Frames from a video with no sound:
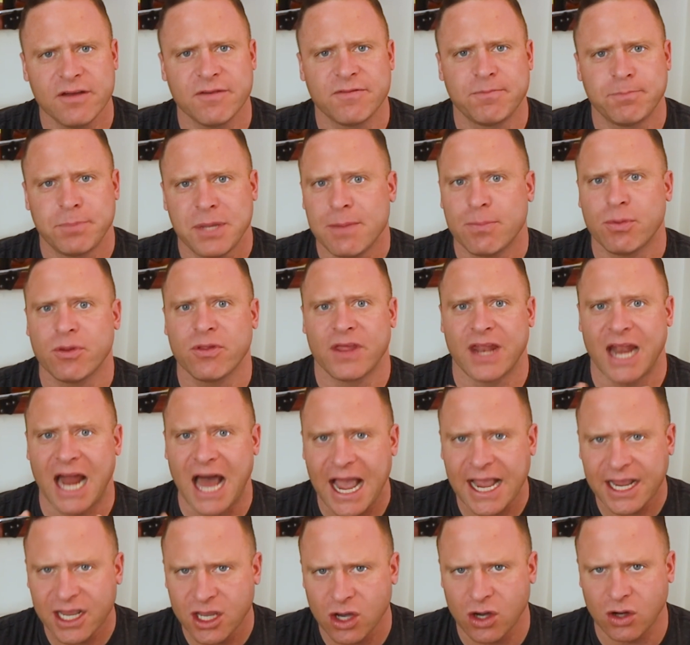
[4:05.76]
of people that
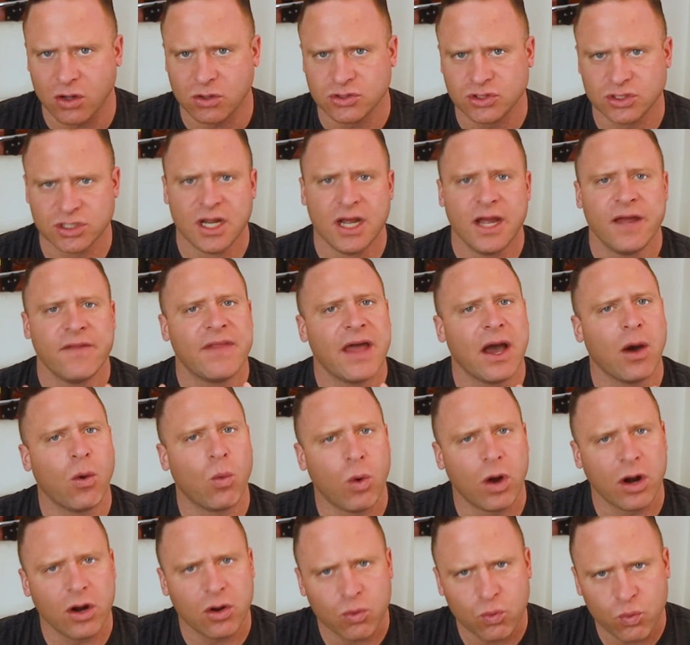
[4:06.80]
I coach that
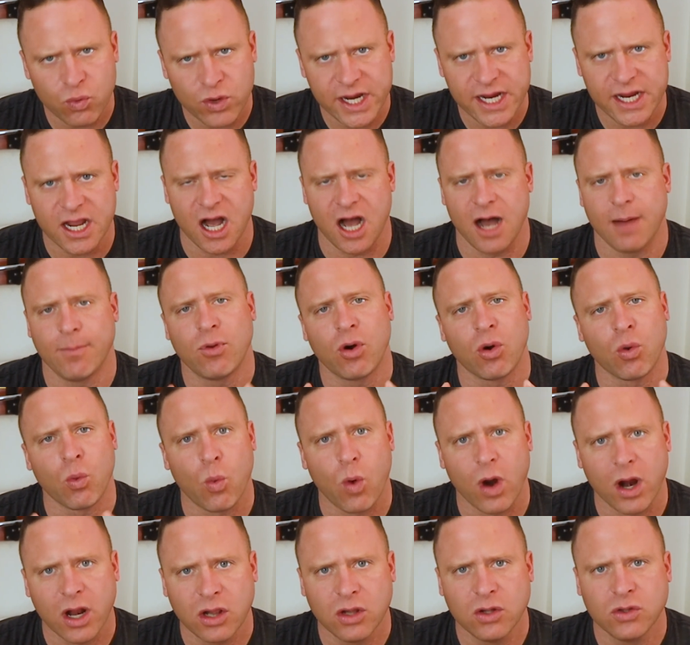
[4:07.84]
want to recomp or
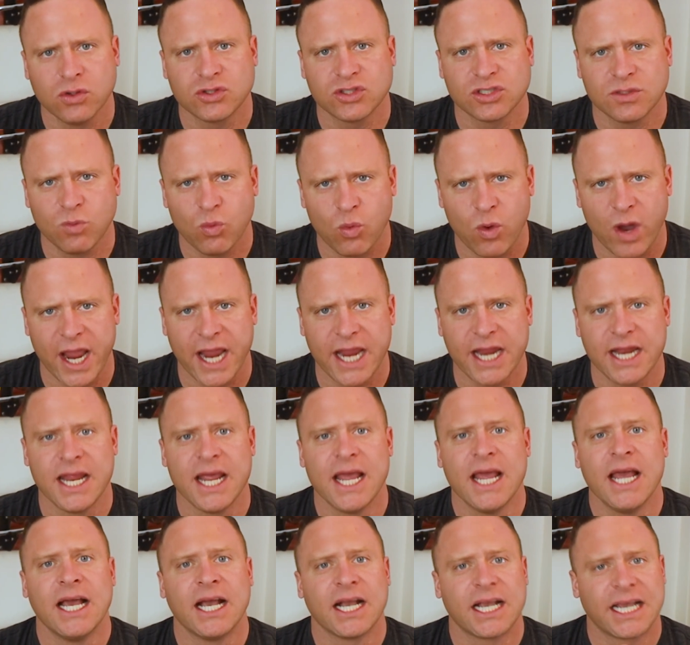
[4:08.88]
want to lose some weight,
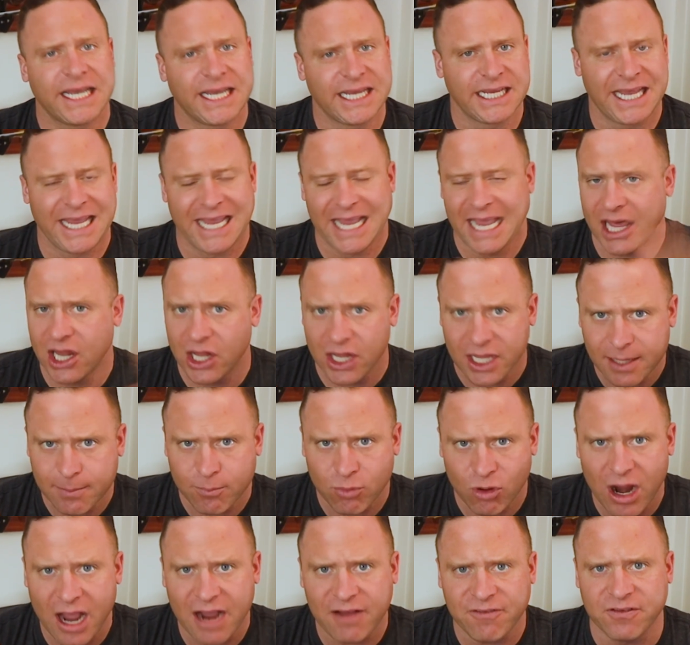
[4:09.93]
killing
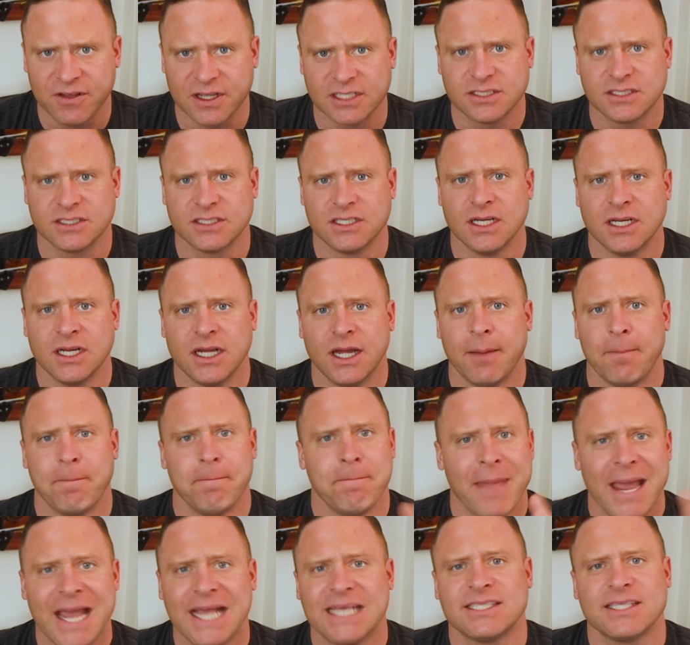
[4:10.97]
breakfast
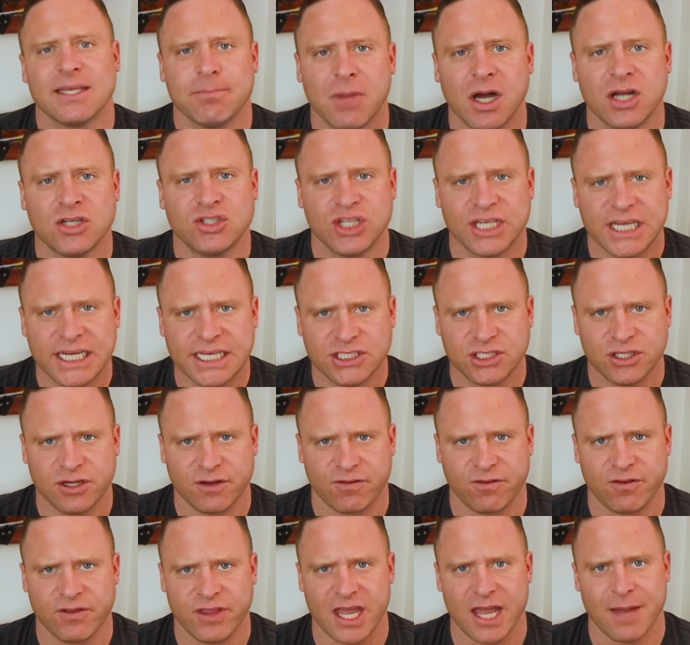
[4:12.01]
makes it much easier
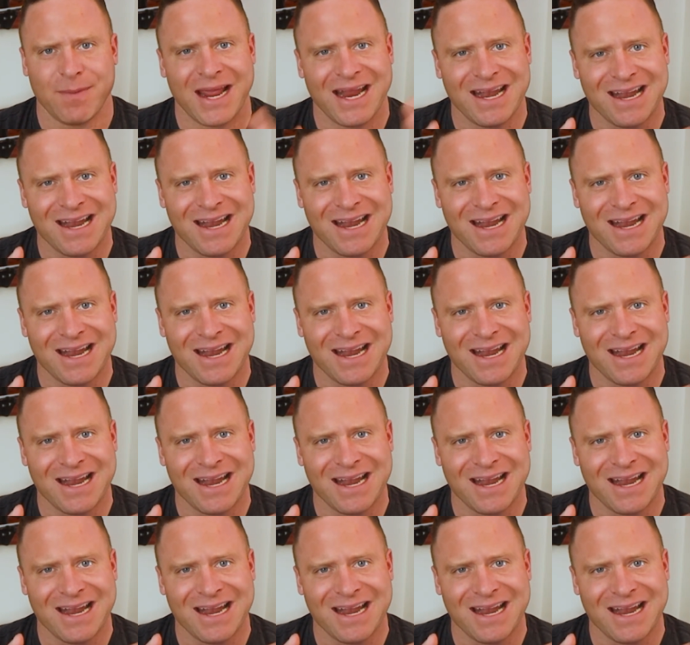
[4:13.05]
for them.